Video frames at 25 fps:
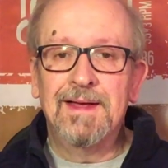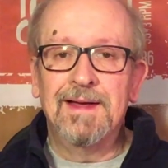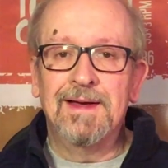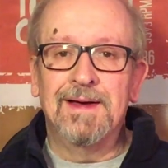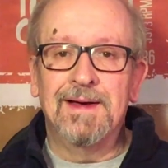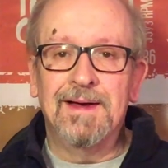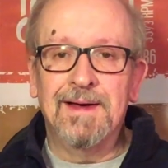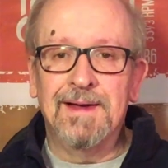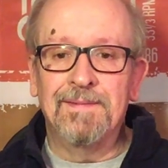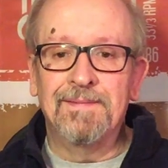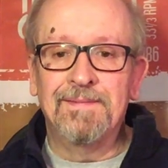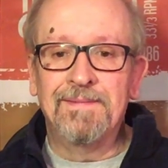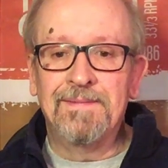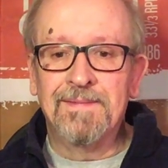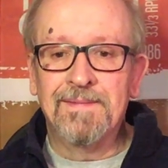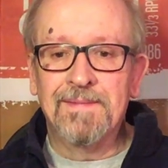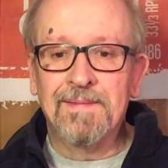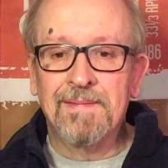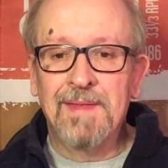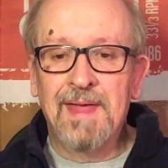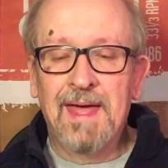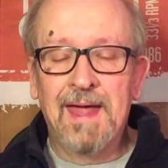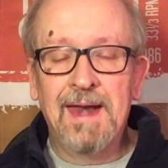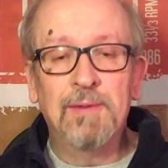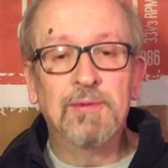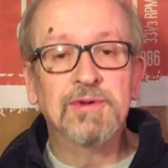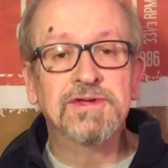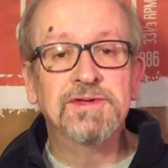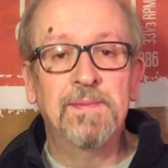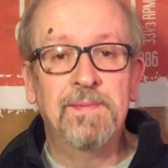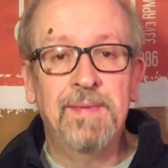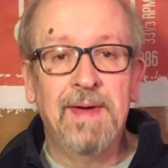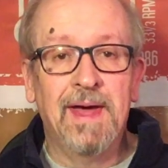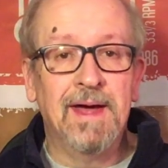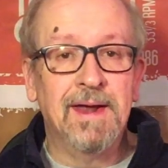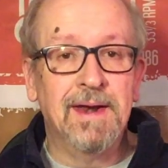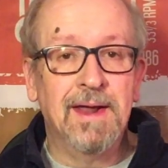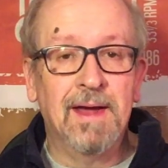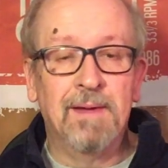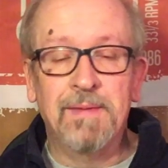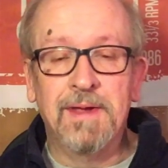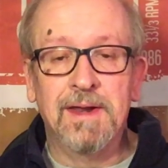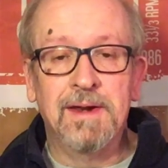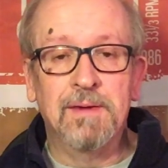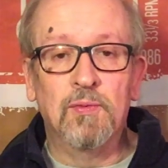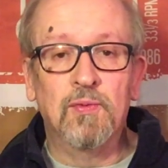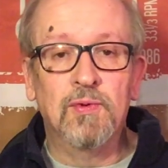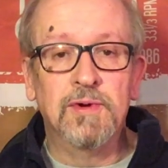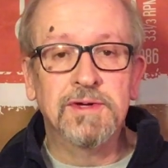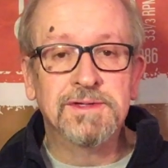And it wasn't bad. I
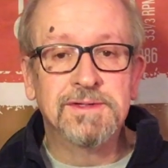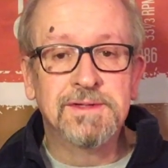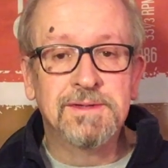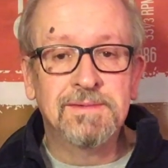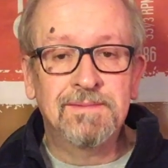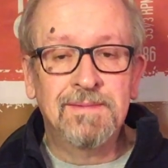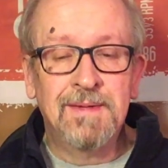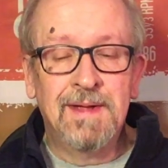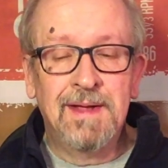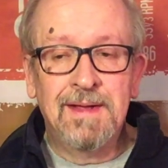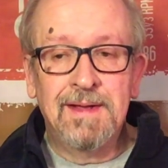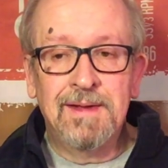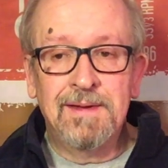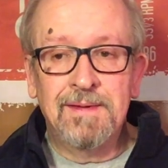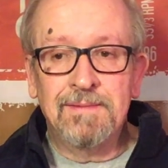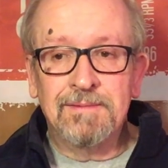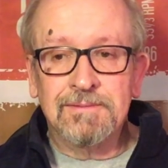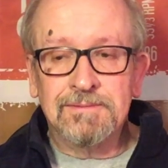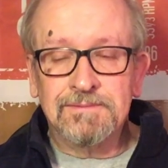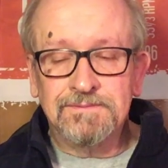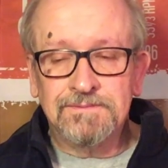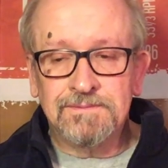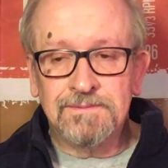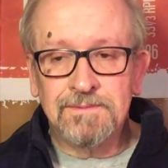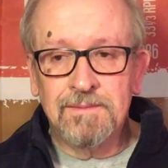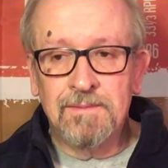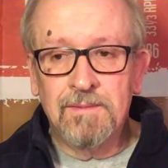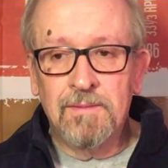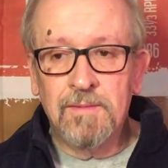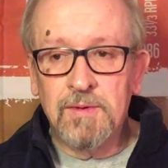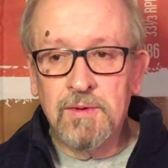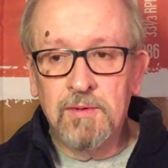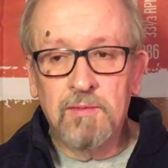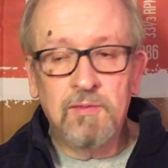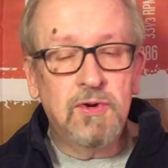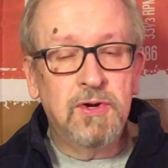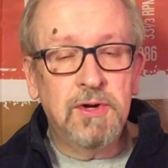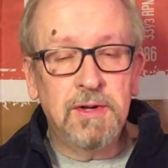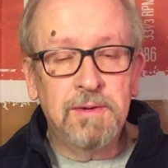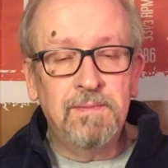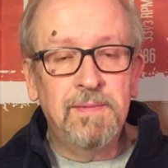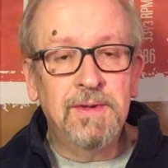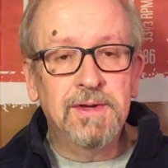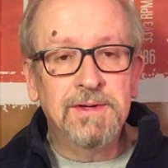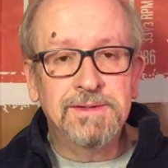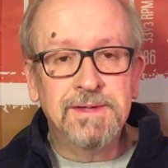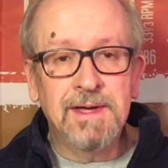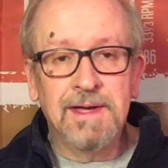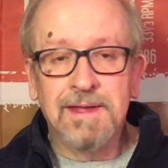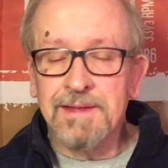mean, it was good
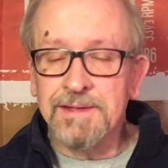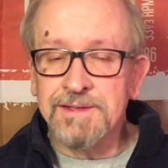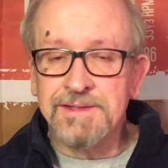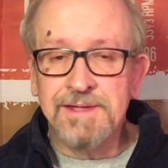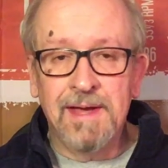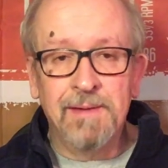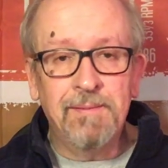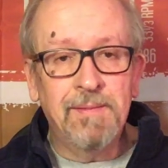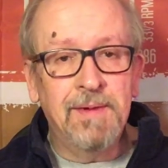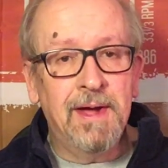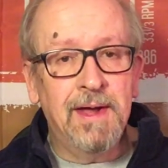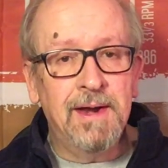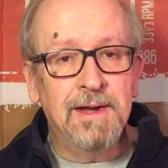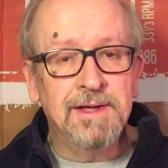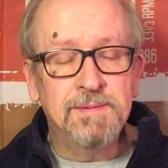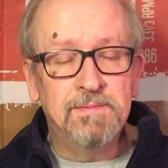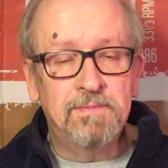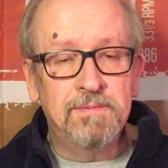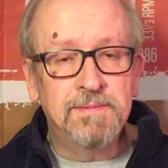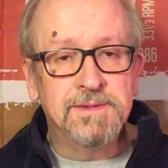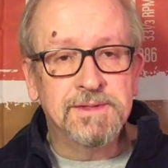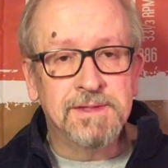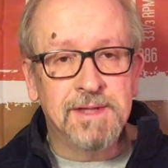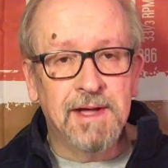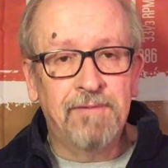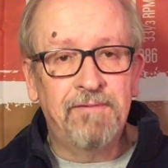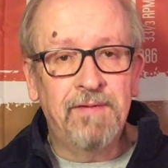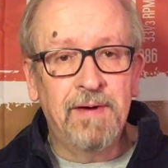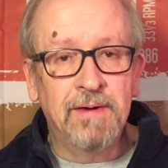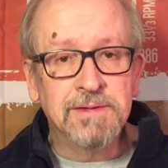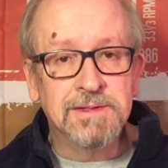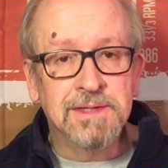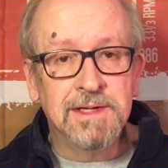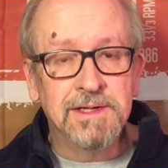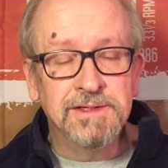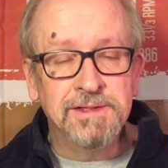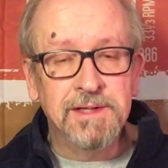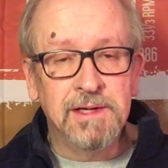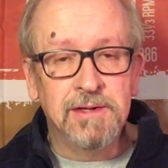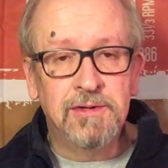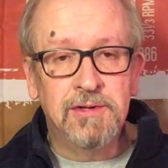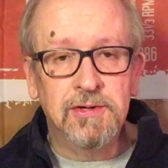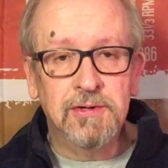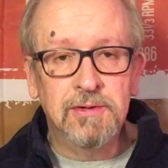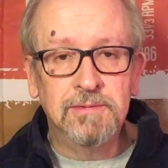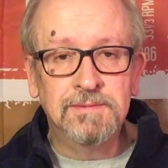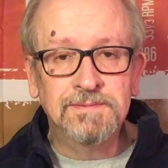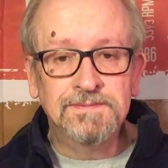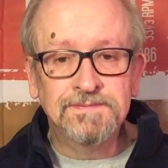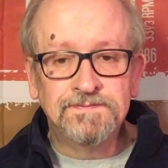music, the same kind of stuff I was listening
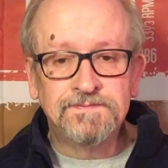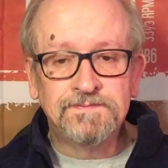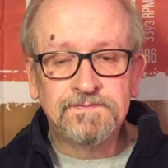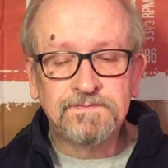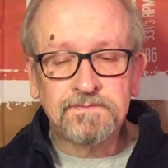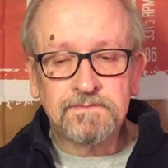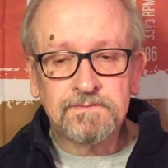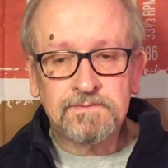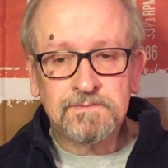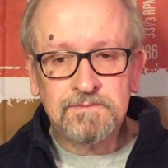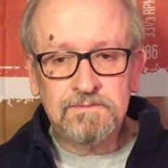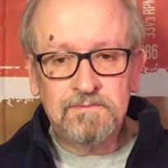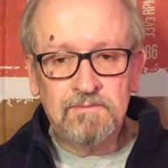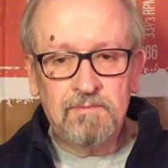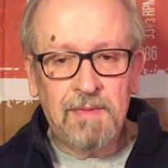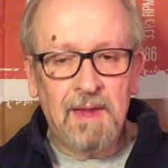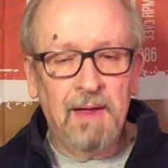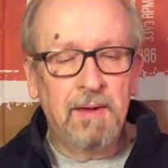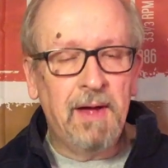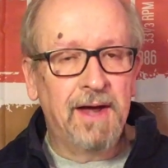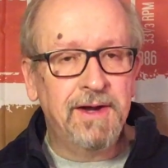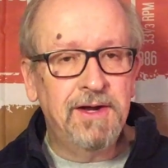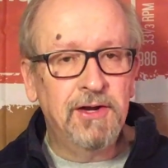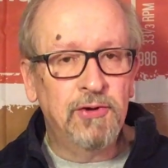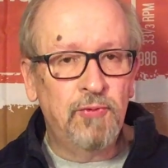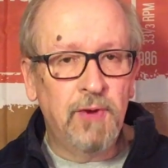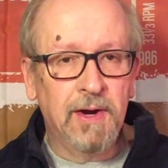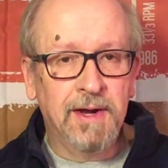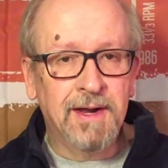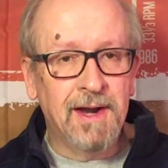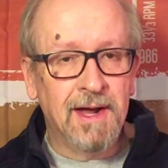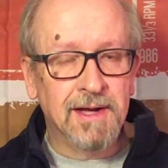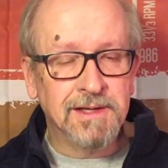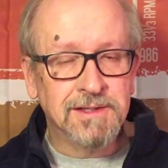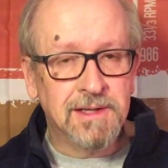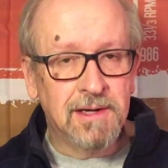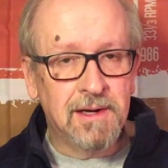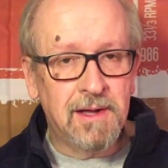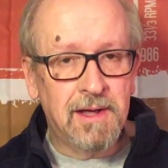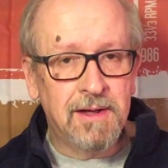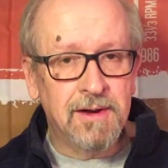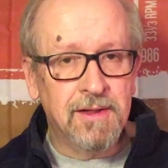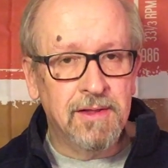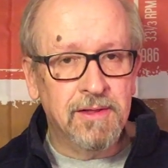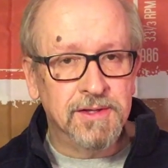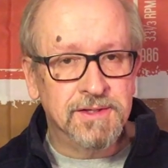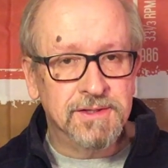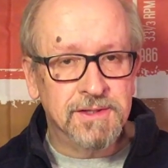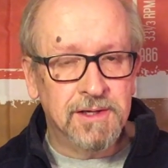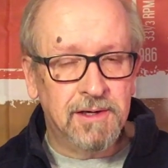to. I didn't recognize a lot
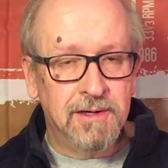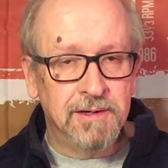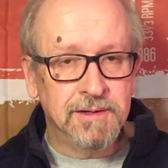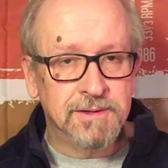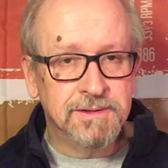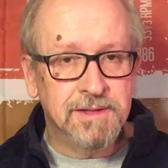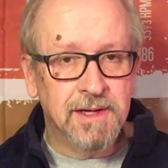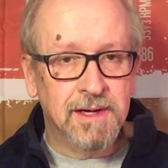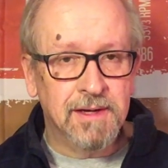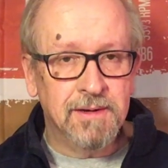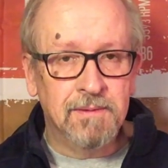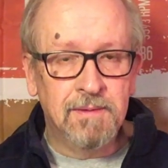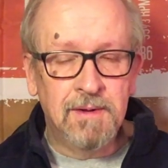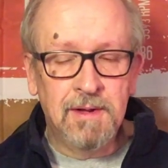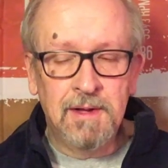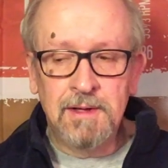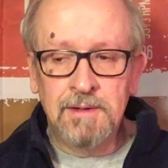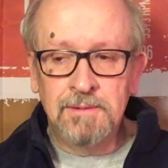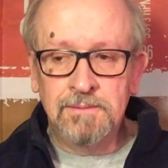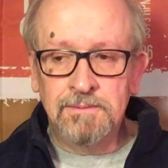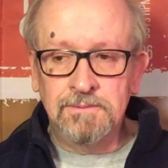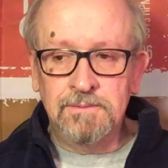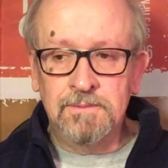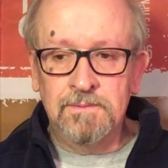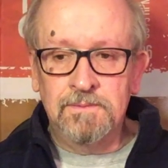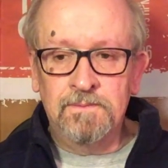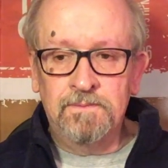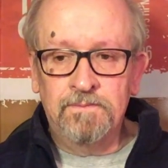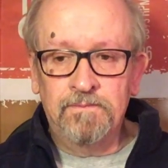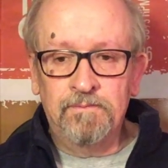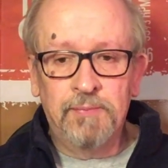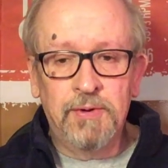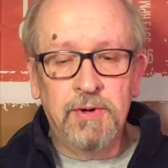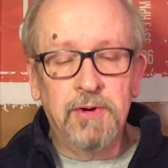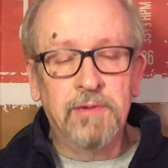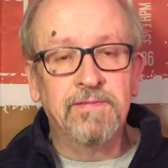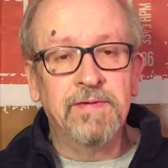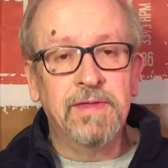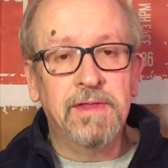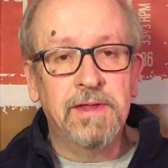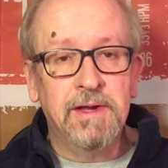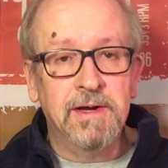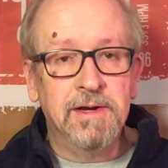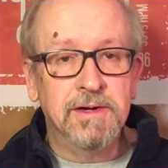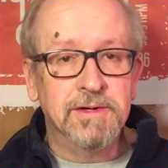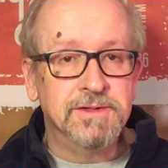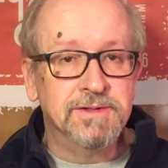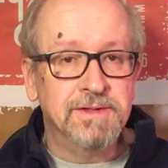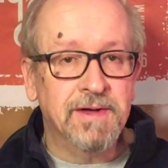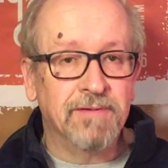of the songs then, but over the
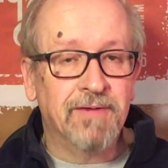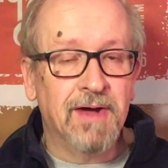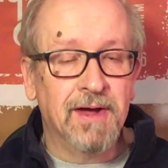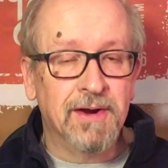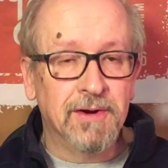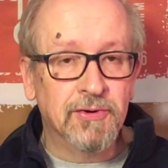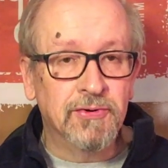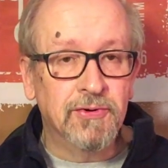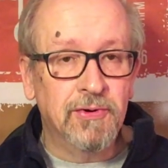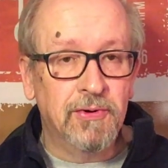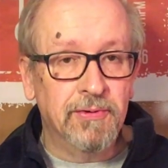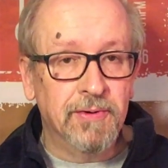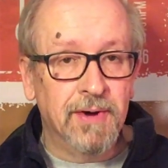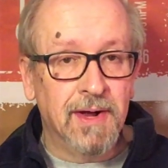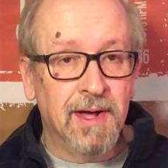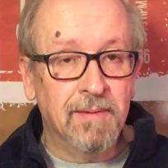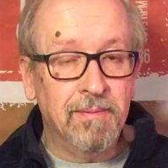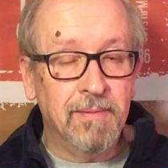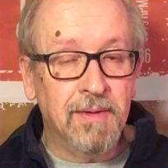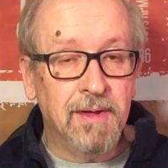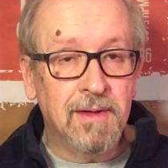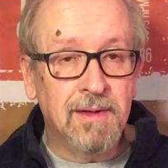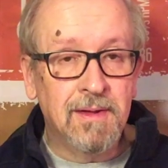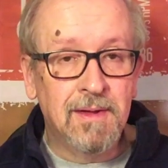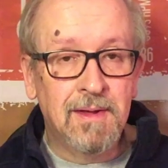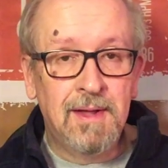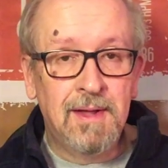years, they've kind of grown on me.